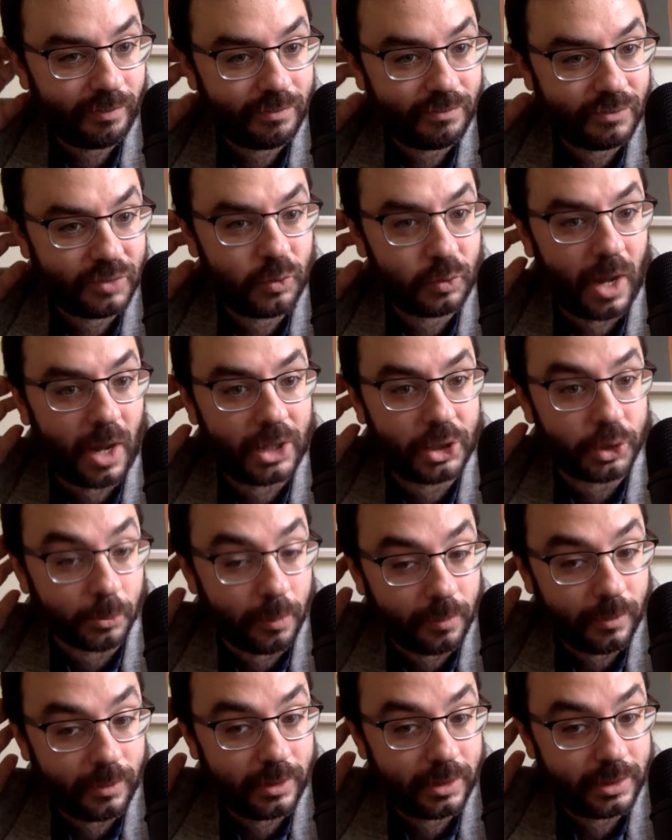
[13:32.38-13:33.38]
Just watch him.
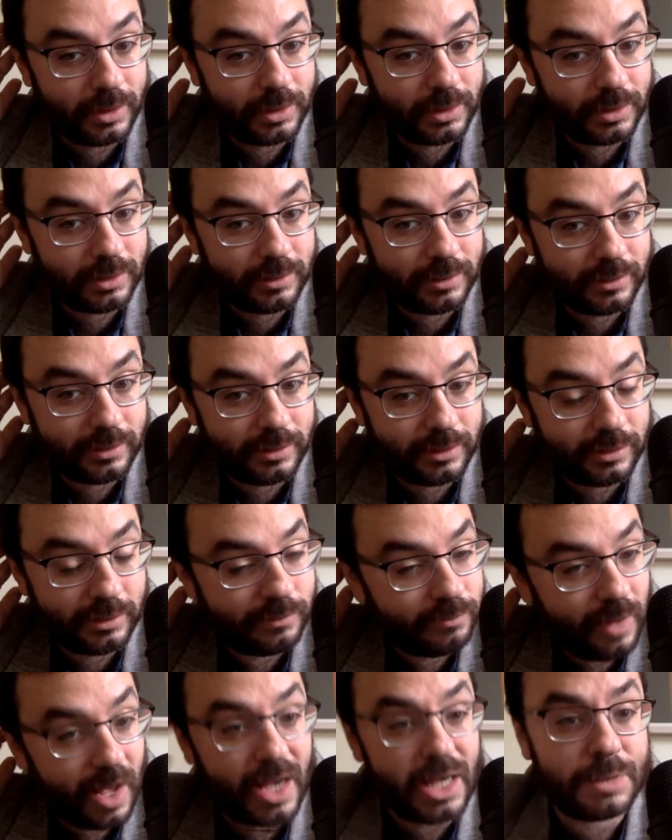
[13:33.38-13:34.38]

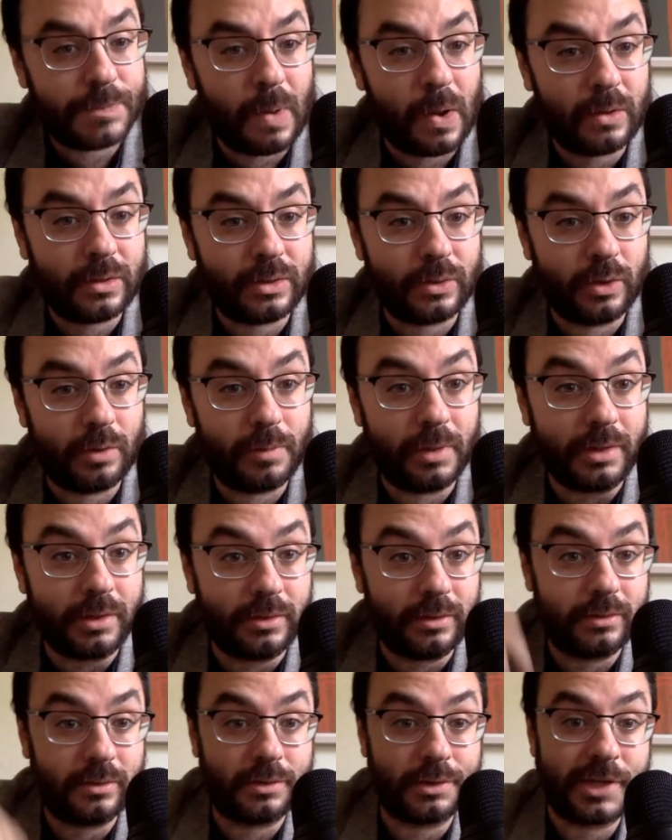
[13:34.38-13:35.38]
I spoke to him
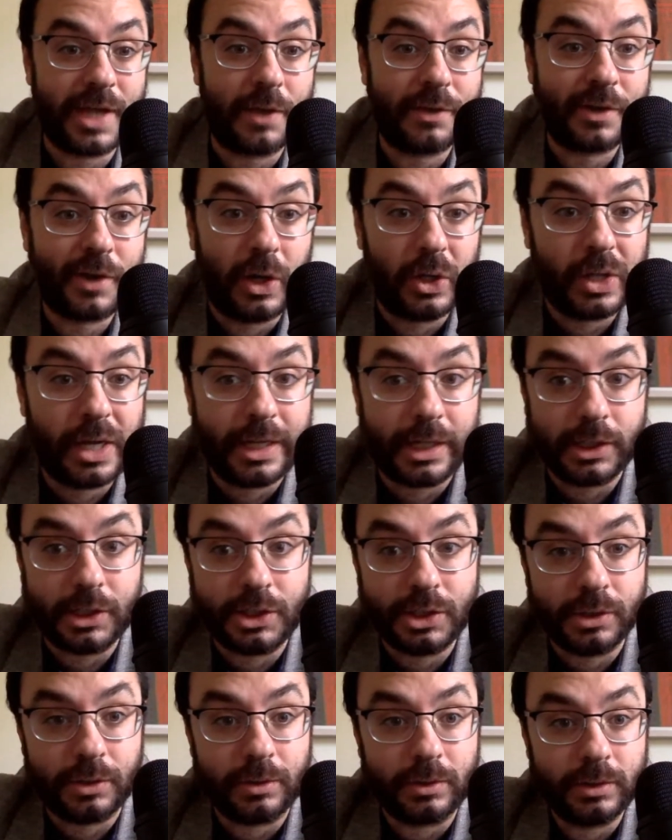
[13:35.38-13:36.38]
in South Carolina in
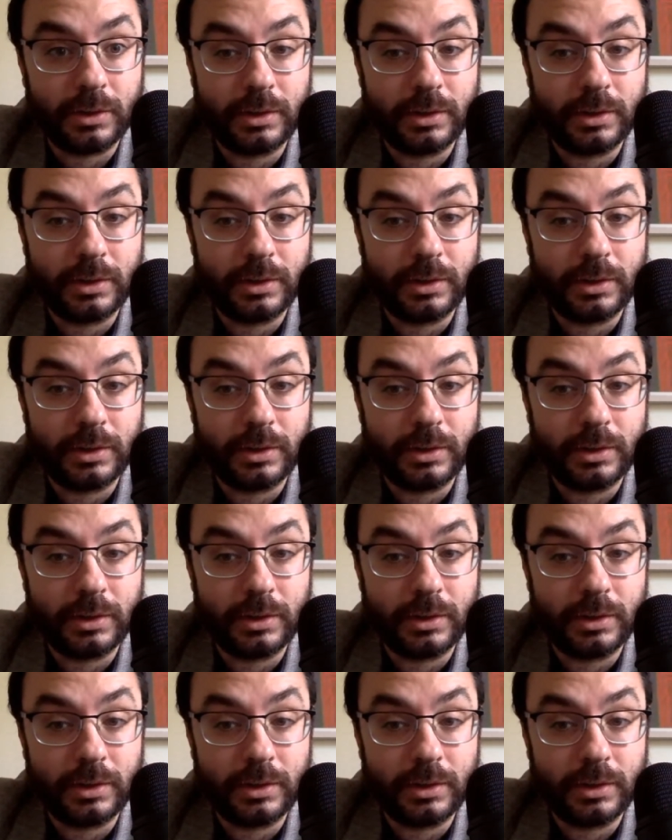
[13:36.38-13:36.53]
June.